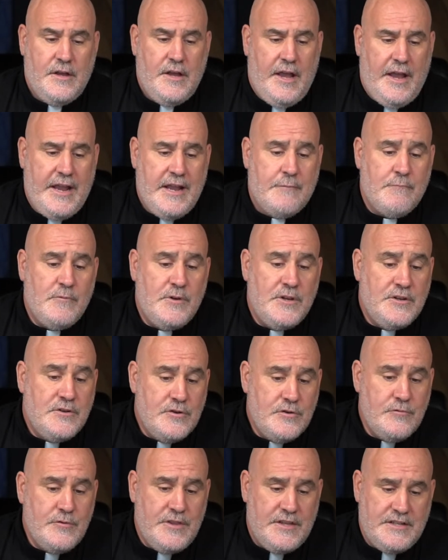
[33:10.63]
"And we
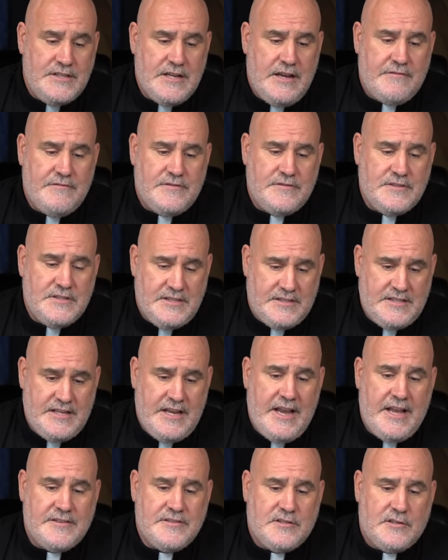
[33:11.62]
knew the
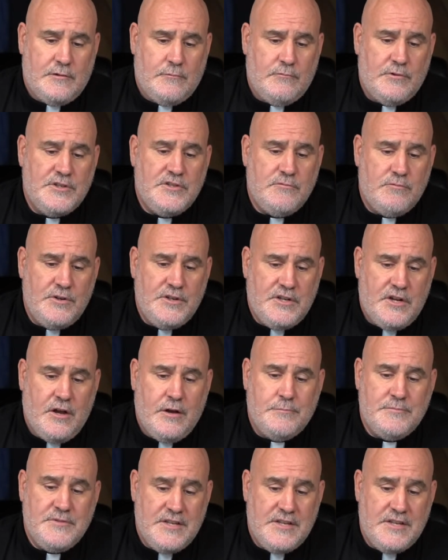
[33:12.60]
disaster which would come